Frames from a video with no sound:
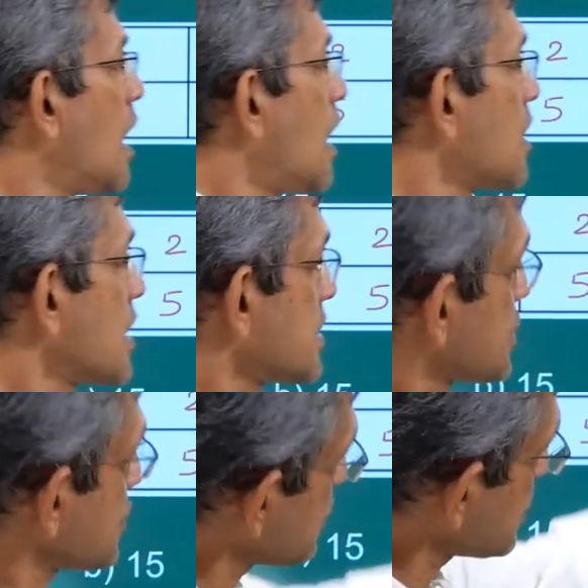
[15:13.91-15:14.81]
All right,
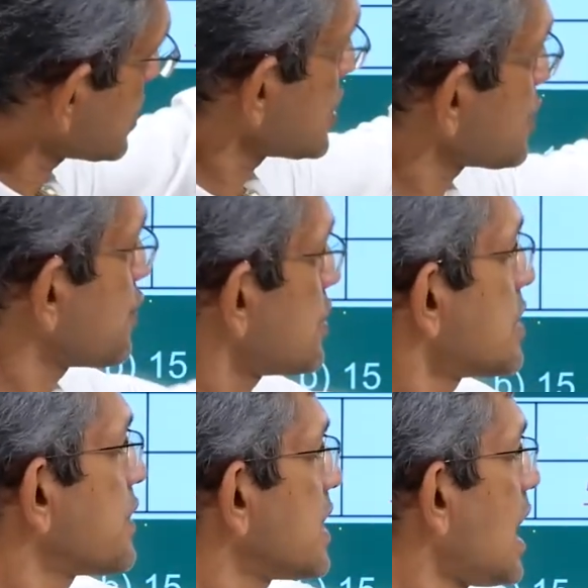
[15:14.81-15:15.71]
so this is
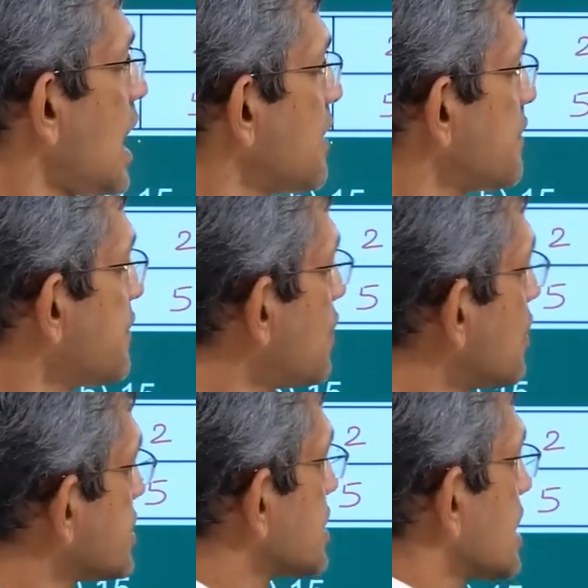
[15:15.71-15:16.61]
what we have
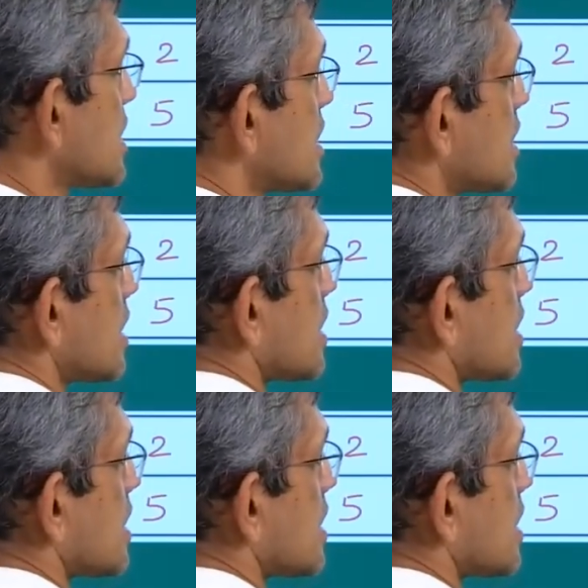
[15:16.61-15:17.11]
all together.